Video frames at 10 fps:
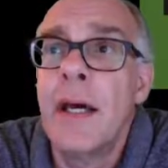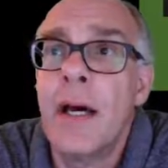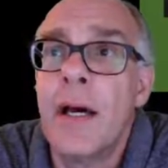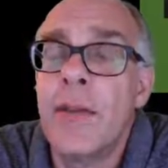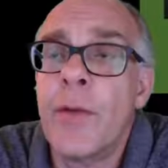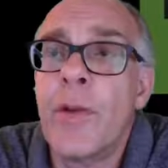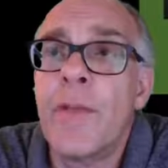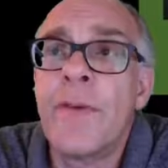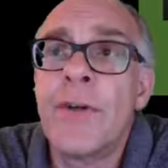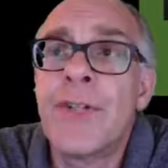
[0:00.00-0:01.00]
They were the
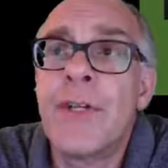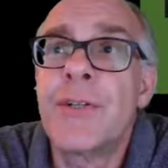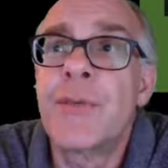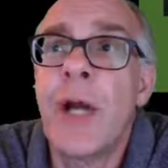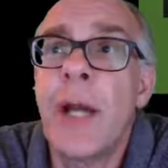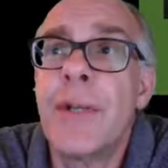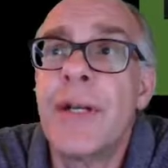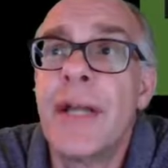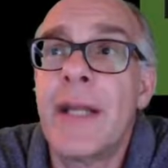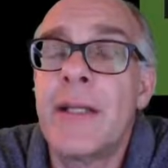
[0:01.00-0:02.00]
first to describe it
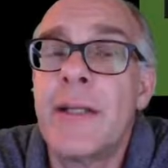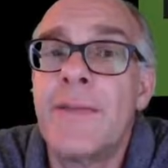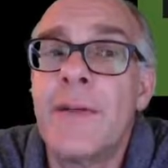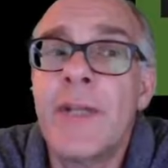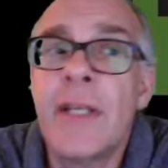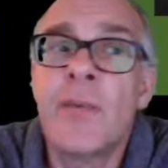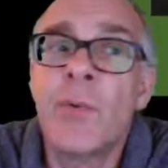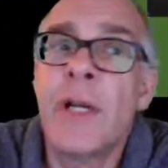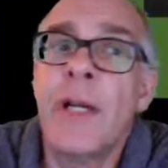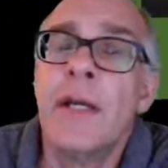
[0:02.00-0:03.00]
in
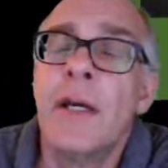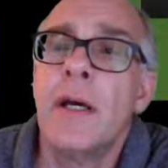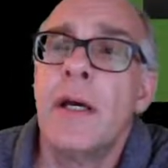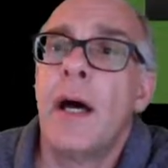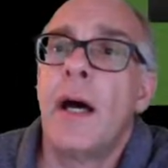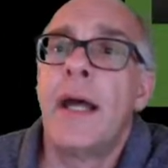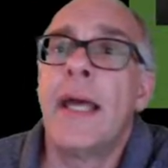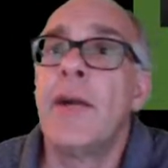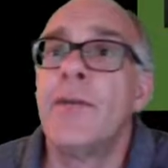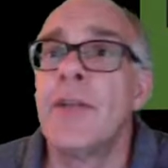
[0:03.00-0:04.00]
1953,
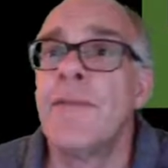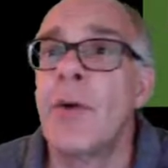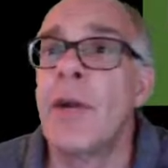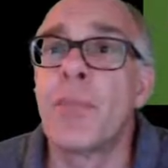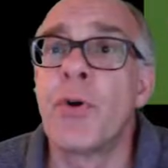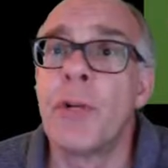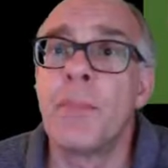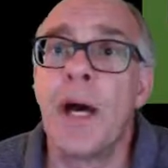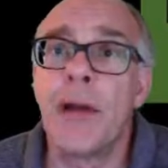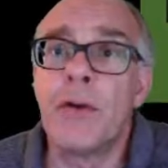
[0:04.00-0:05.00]
and it was a very important
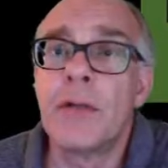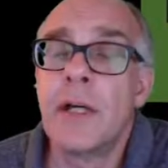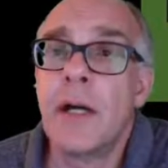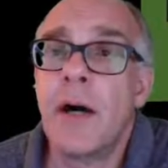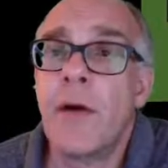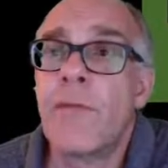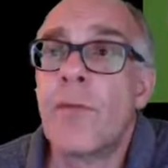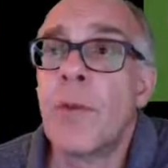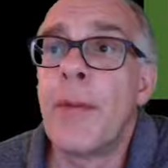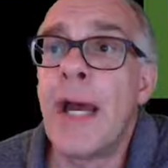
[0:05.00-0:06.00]
model
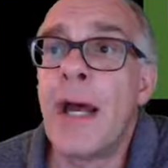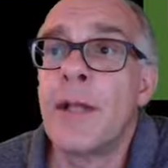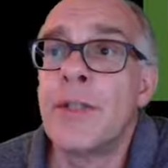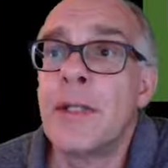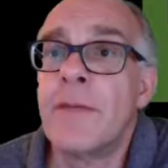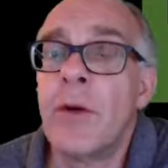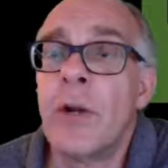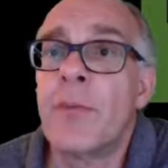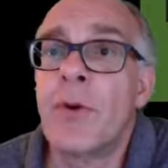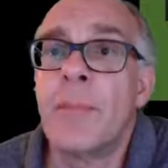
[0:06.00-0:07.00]
for biology and very
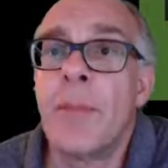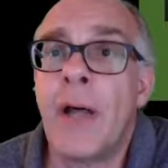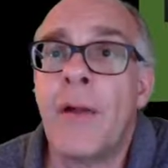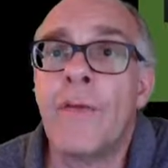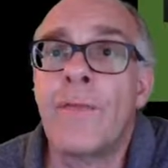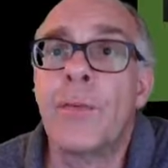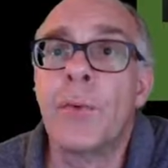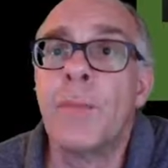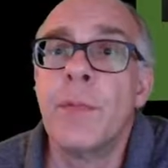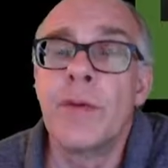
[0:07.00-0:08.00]
important model
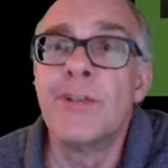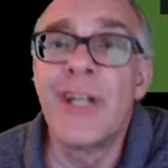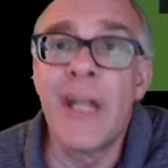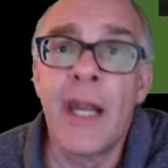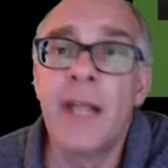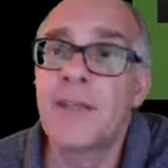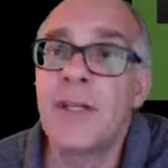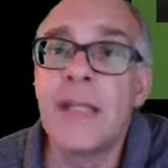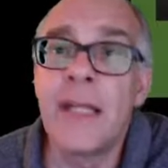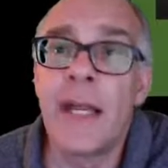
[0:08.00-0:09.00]
for genetics
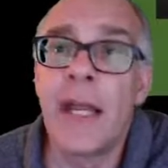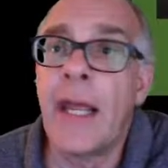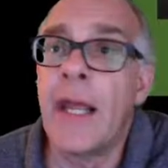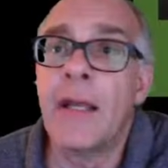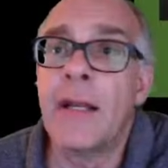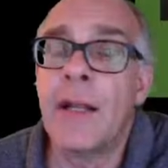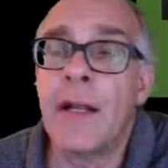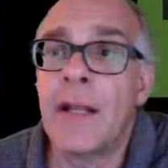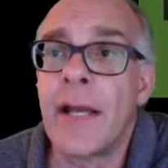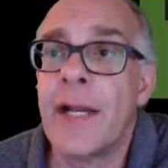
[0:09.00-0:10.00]
and DNA and
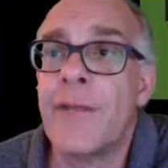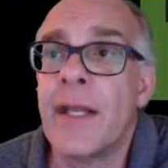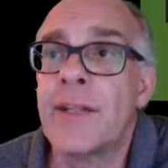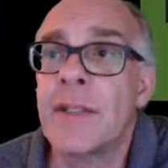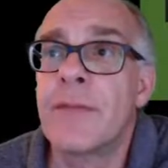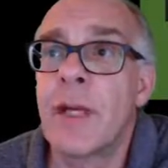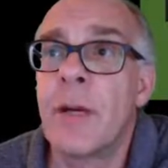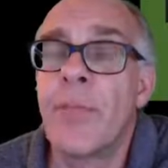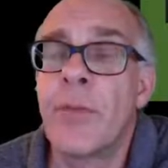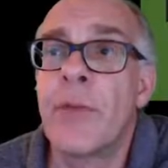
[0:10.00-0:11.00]
a lot of things that have
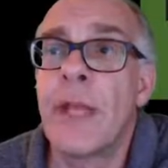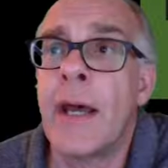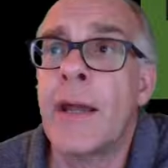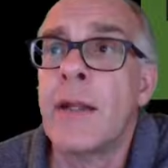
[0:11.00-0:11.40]
come through that